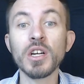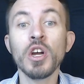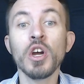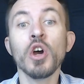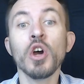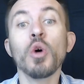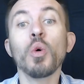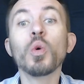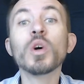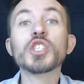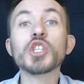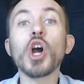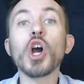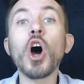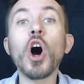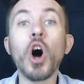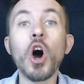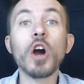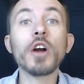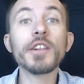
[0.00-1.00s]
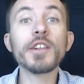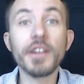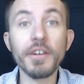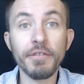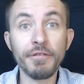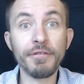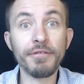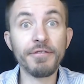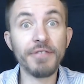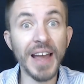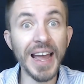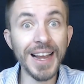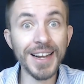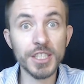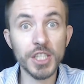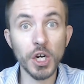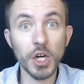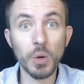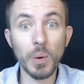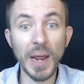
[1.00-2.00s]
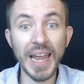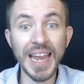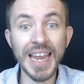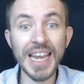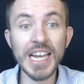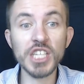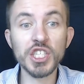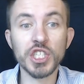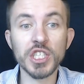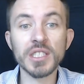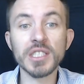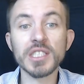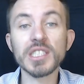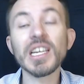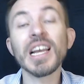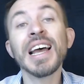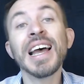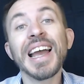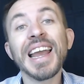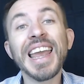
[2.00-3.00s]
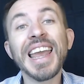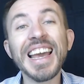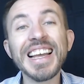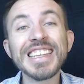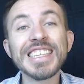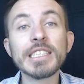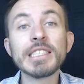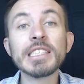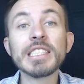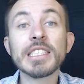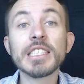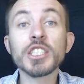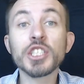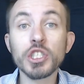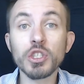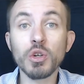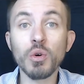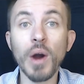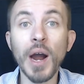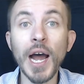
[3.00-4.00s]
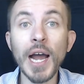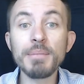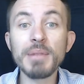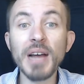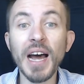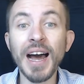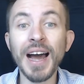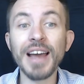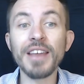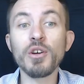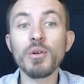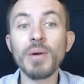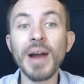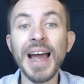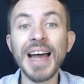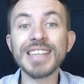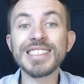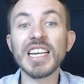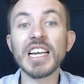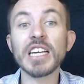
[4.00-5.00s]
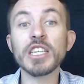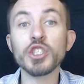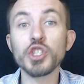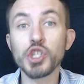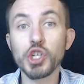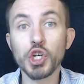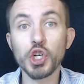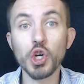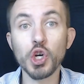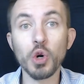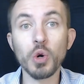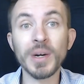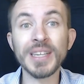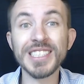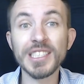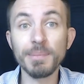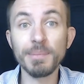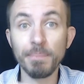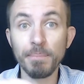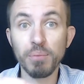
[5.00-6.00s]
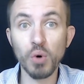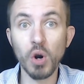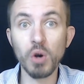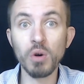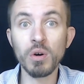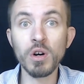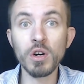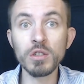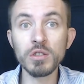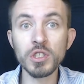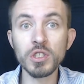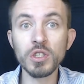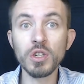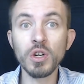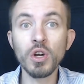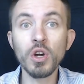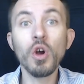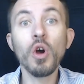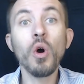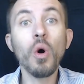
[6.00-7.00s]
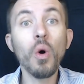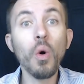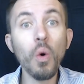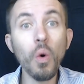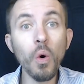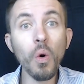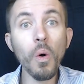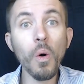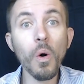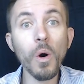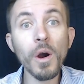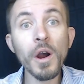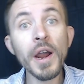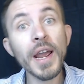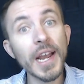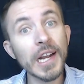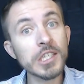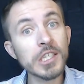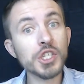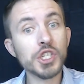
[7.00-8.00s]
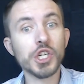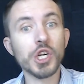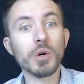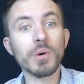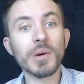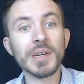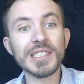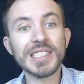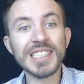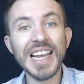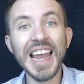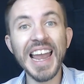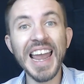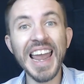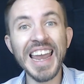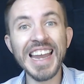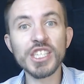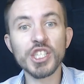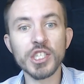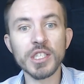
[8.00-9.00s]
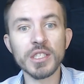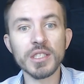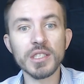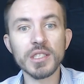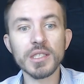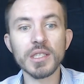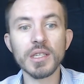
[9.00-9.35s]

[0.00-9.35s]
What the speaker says: which are de facto agents, can be described either as insurance brokers or insurance agents.